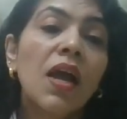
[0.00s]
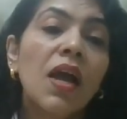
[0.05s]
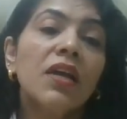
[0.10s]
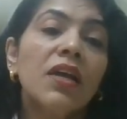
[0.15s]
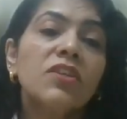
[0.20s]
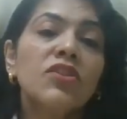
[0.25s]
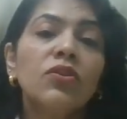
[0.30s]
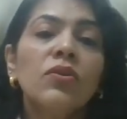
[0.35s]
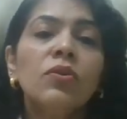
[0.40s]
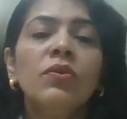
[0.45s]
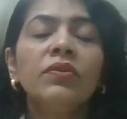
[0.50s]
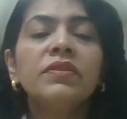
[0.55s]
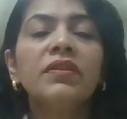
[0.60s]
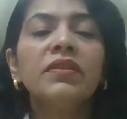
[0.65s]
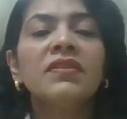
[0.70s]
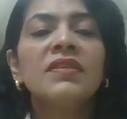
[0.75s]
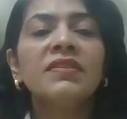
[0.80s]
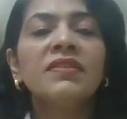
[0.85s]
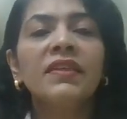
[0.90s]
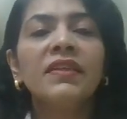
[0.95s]
So
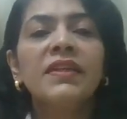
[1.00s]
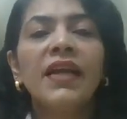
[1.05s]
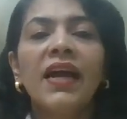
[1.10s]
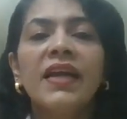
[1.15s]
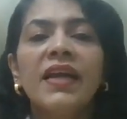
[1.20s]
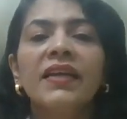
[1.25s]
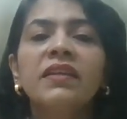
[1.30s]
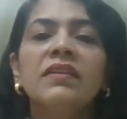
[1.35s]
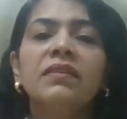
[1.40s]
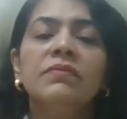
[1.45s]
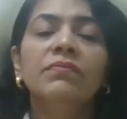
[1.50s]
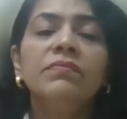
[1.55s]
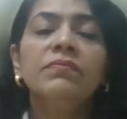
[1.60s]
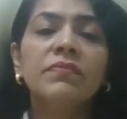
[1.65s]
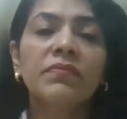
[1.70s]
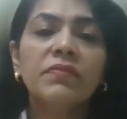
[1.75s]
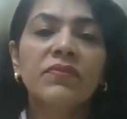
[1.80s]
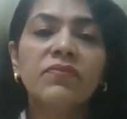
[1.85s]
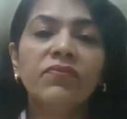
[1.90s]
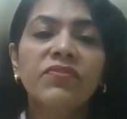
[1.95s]
this is a diagram
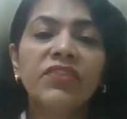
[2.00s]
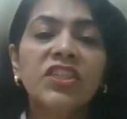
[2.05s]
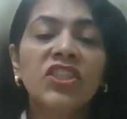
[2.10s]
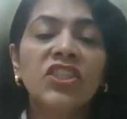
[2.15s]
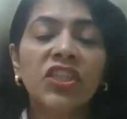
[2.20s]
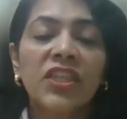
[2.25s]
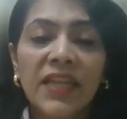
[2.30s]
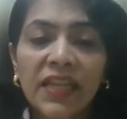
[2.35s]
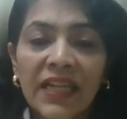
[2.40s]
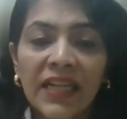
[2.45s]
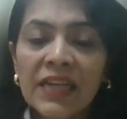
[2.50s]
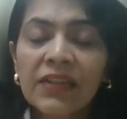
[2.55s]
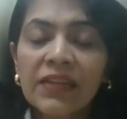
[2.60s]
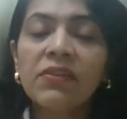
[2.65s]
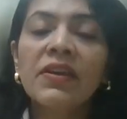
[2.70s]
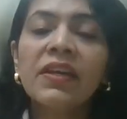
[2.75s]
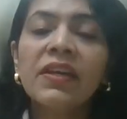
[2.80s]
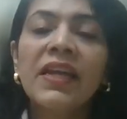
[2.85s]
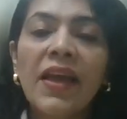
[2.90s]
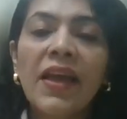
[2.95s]
which
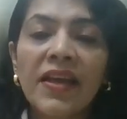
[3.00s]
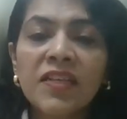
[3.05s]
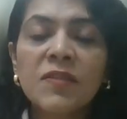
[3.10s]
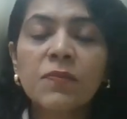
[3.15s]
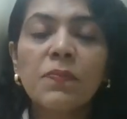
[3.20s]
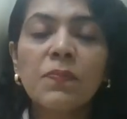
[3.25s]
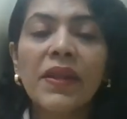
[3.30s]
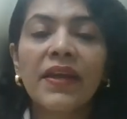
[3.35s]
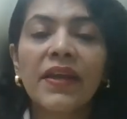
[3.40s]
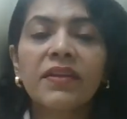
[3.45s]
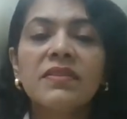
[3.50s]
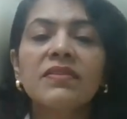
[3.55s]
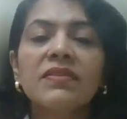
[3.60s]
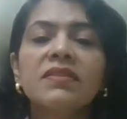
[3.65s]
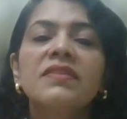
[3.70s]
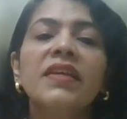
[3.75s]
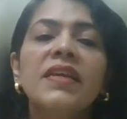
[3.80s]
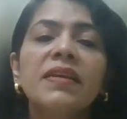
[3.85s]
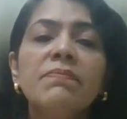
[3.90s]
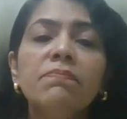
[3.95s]
clearly explains
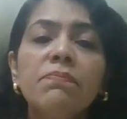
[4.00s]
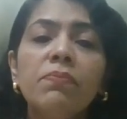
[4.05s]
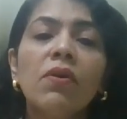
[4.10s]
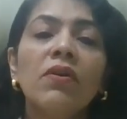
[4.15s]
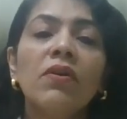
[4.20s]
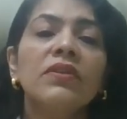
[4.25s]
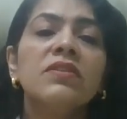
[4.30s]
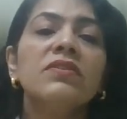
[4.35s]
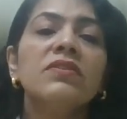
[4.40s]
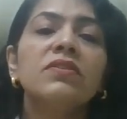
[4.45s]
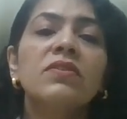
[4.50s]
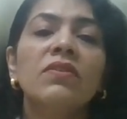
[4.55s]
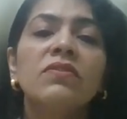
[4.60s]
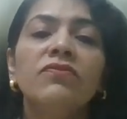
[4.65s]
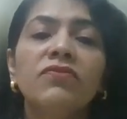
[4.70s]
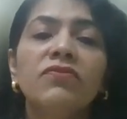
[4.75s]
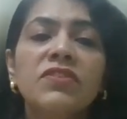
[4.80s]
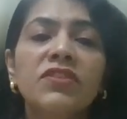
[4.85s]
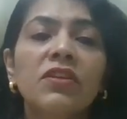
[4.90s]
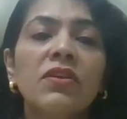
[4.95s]
the importance
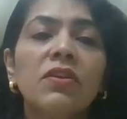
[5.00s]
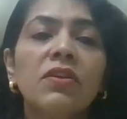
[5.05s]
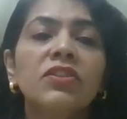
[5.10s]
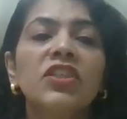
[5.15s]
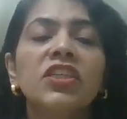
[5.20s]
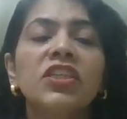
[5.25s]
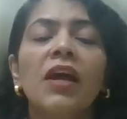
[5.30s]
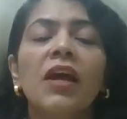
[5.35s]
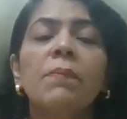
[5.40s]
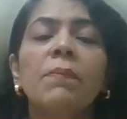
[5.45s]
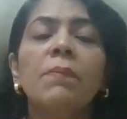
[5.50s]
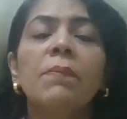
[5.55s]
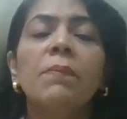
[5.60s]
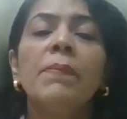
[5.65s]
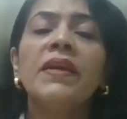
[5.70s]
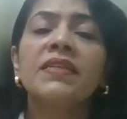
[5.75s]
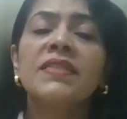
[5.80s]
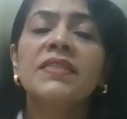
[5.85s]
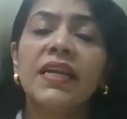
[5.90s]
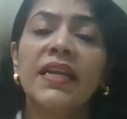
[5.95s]
of physiologic apex,
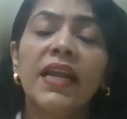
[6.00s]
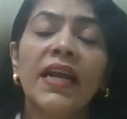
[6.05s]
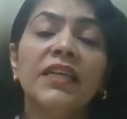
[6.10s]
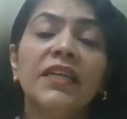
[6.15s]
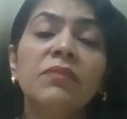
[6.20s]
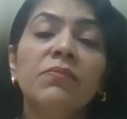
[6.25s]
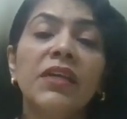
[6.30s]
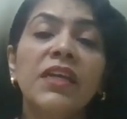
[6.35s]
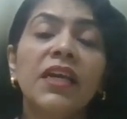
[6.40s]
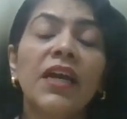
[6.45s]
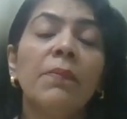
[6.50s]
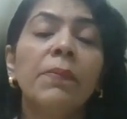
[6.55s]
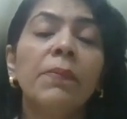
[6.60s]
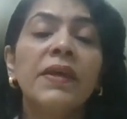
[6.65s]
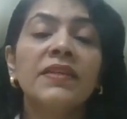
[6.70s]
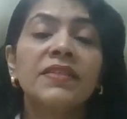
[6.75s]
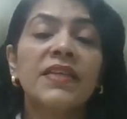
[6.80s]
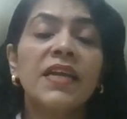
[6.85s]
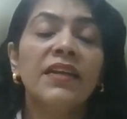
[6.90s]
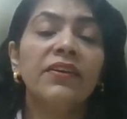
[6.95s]
anatomic
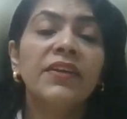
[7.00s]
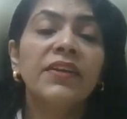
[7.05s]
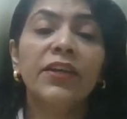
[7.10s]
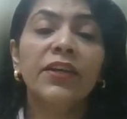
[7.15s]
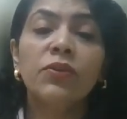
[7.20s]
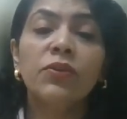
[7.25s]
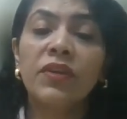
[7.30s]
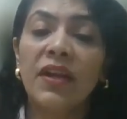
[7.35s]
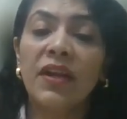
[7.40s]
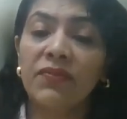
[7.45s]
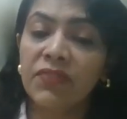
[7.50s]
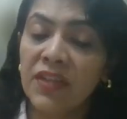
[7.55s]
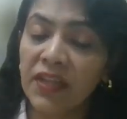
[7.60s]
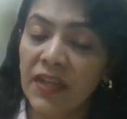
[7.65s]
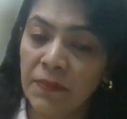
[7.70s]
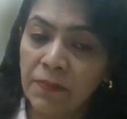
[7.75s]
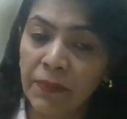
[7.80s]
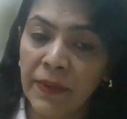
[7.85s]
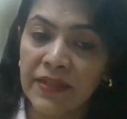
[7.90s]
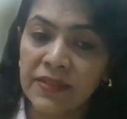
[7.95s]
apex, and radiographic
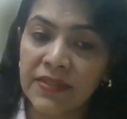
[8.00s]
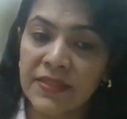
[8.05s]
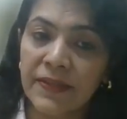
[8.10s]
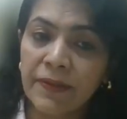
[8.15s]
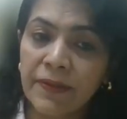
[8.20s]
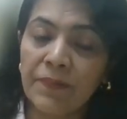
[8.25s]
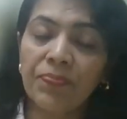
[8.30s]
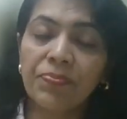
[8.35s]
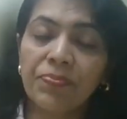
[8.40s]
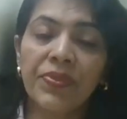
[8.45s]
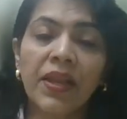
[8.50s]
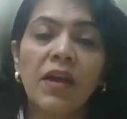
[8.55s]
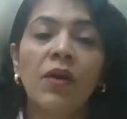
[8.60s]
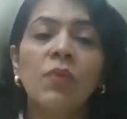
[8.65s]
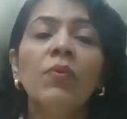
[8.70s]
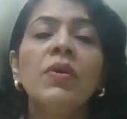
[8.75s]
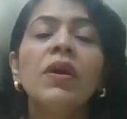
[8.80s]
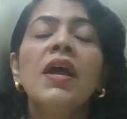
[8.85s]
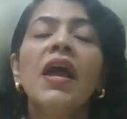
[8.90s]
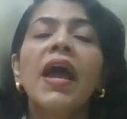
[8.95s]
apex.
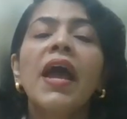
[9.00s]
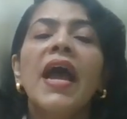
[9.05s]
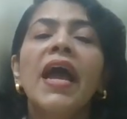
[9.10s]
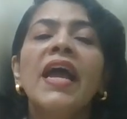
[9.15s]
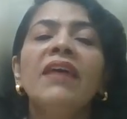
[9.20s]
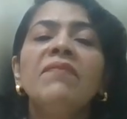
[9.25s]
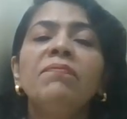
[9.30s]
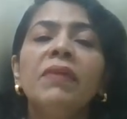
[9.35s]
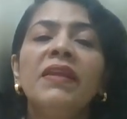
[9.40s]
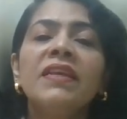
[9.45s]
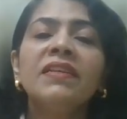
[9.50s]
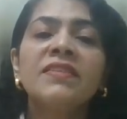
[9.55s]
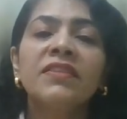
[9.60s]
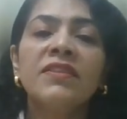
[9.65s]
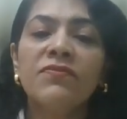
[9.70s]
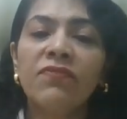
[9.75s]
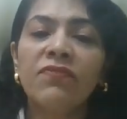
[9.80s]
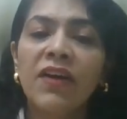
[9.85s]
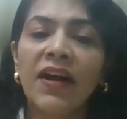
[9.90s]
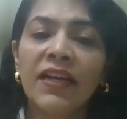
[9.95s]
Now, I have placed
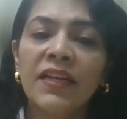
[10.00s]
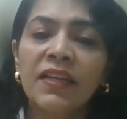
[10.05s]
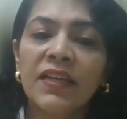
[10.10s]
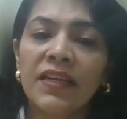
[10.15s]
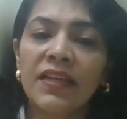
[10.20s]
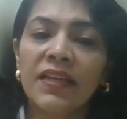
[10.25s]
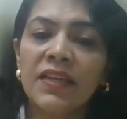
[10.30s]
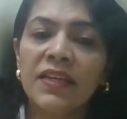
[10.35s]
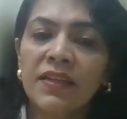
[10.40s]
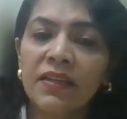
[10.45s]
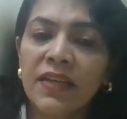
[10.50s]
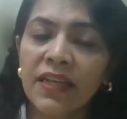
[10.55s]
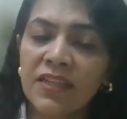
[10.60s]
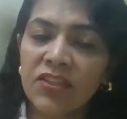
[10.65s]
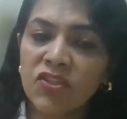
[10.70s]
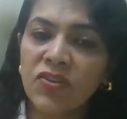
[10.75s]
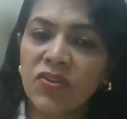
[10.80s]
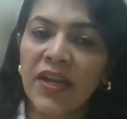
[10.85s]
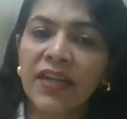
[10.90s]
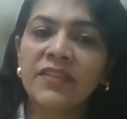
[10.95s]
a file in an
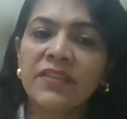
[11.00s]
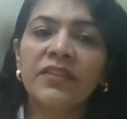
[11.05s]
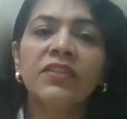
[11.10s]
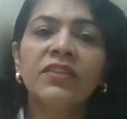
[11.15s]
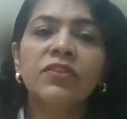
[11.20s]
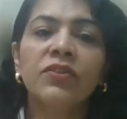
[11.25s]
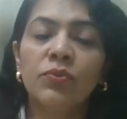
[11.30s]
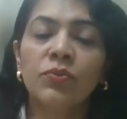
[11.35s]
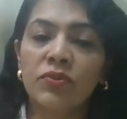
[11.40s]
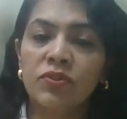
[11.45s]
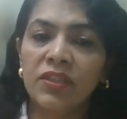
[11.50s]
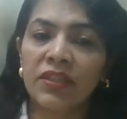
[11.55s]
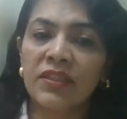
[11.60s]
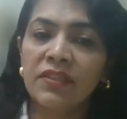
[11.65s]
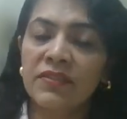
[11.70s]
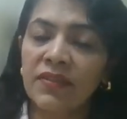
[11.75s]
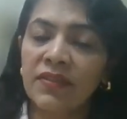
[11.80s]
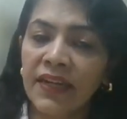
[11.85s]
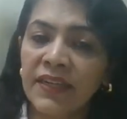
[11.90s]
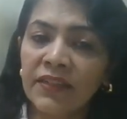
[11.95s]
extracted tooth
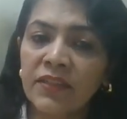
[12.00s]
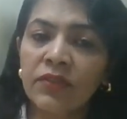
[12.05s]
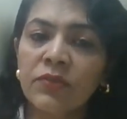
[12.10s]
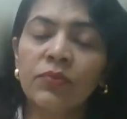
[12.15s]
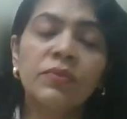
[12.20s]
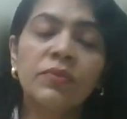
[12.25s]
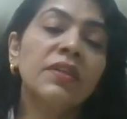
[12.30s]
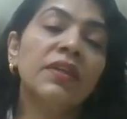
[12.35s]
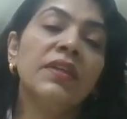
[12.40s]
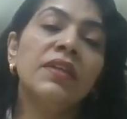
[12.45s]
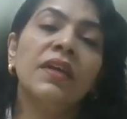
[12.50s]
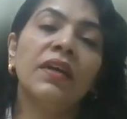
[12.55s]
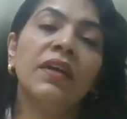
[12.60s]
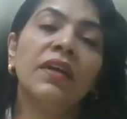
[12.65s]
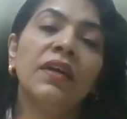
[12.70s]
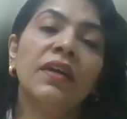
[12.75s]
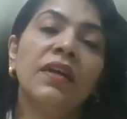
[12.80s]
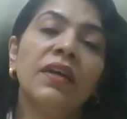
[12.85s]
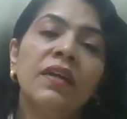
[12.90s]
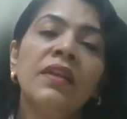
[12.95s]
inside the root canal
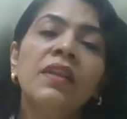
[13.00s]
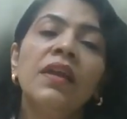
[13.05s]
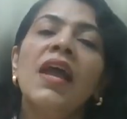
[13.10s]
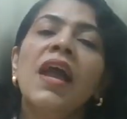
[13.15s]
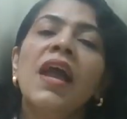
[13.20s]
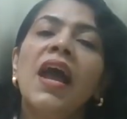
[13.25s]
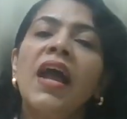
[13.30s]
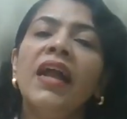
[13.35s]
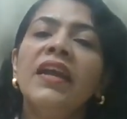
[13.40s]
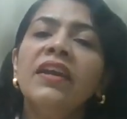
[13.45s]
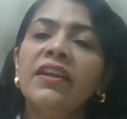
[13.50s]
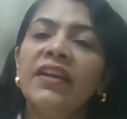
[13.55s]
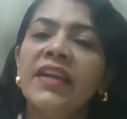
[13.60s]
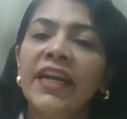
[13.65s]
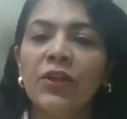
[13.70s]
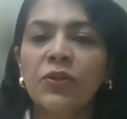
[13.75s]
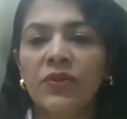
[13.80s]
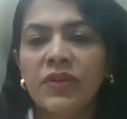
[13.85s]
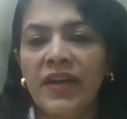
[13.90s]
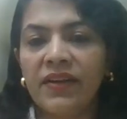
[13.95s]
and
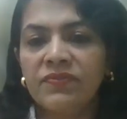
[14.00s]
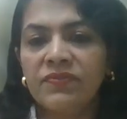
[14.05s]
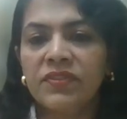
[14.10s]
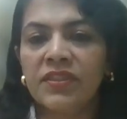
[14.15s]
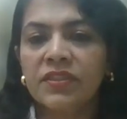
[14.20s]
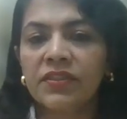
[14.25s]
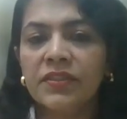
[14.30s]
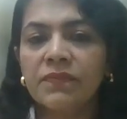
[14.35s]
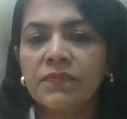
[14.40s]
radiographed it.